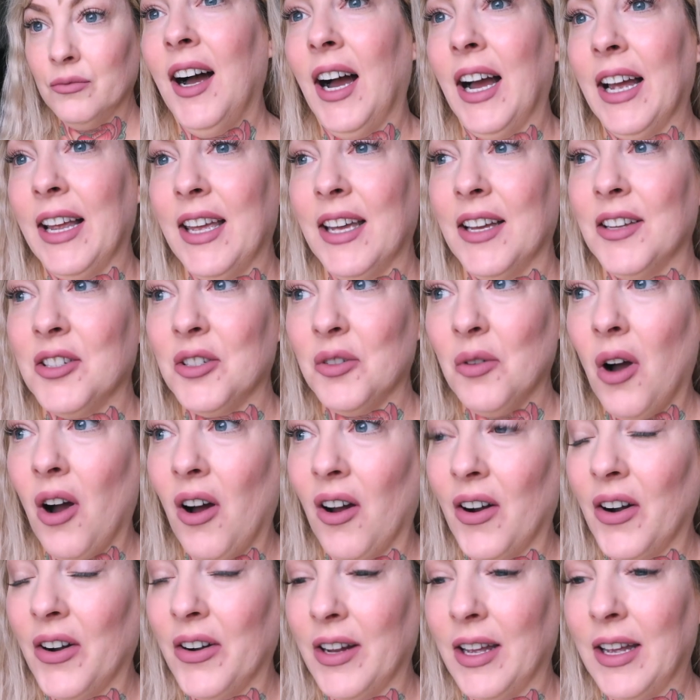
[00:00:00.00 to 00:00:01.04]
I can't do
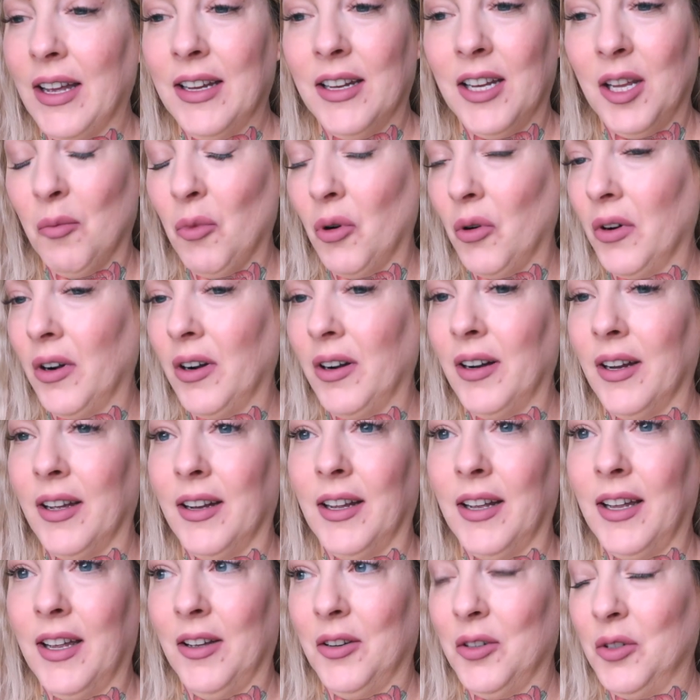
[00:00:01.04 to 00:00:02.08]
hard anymore, and
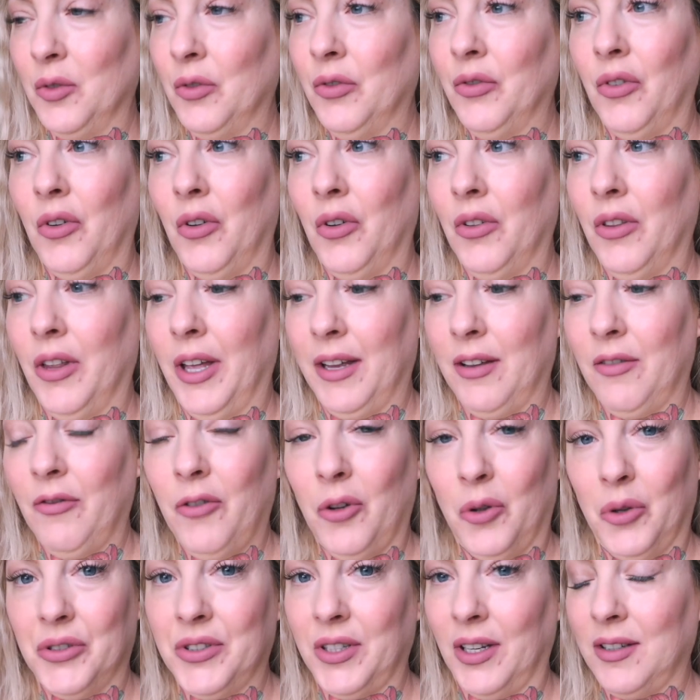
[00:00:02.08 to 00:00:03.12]
I can't do full, like,
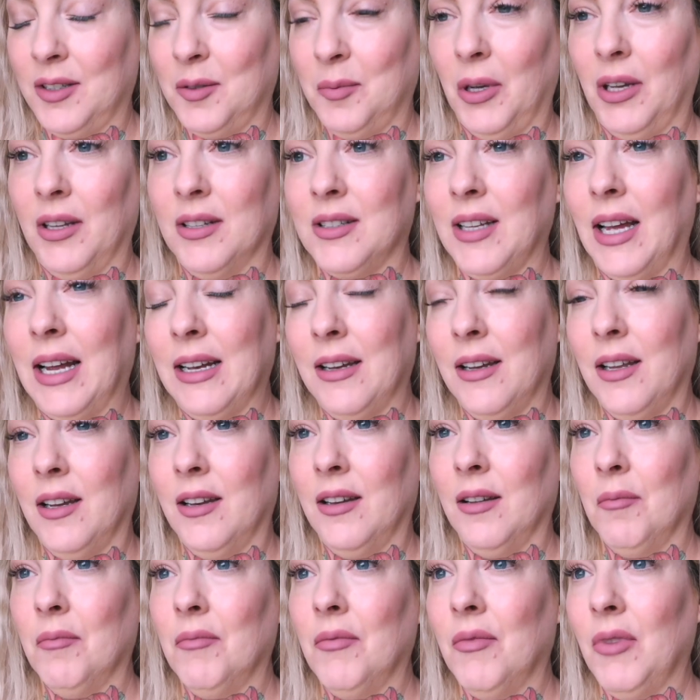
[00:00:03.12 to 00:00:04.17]
full-size beds. I
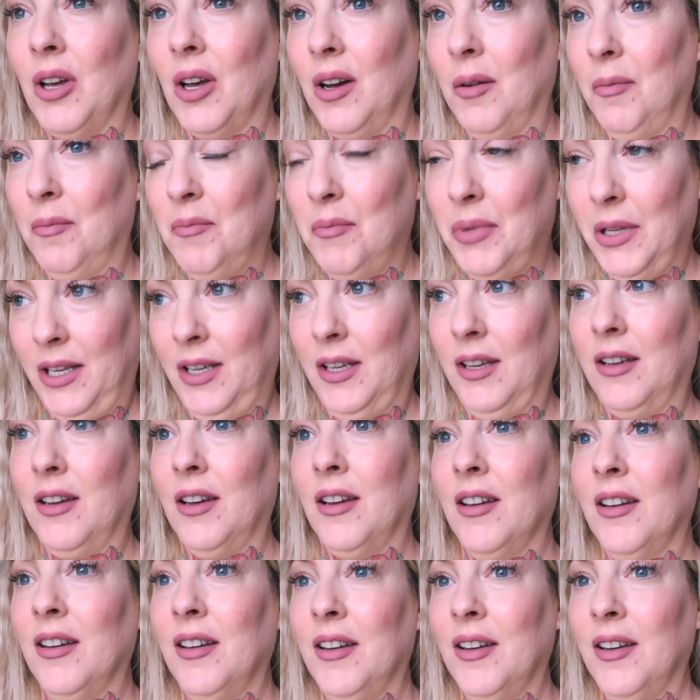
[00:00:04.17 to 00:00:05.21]
need a big,
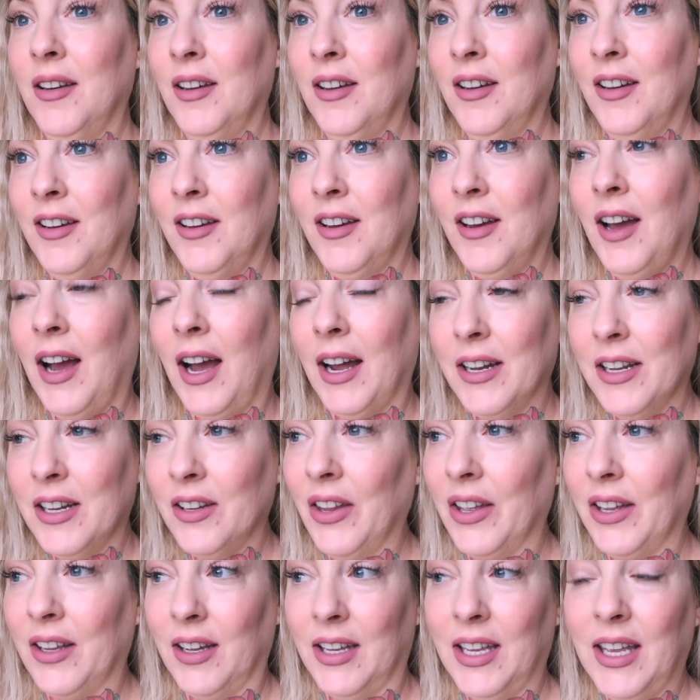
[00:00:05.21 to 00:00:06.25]
I need
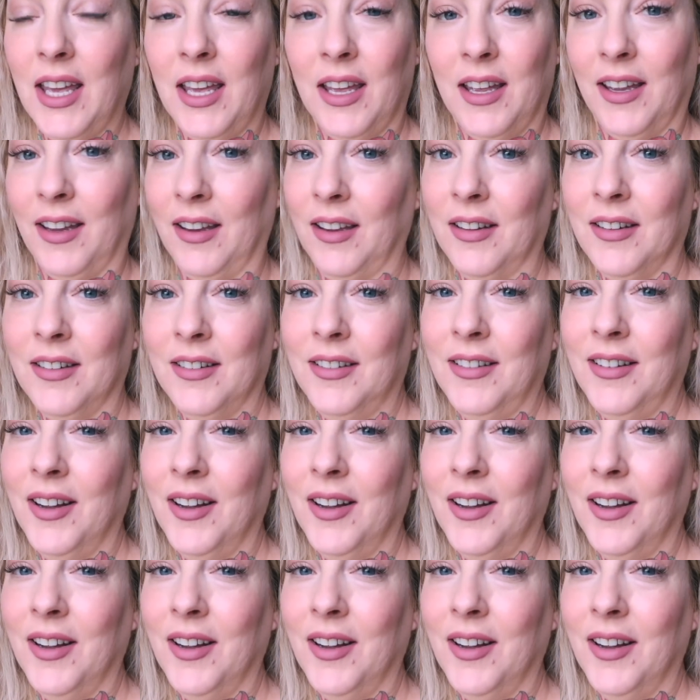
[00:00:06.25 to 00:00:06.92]
like a king.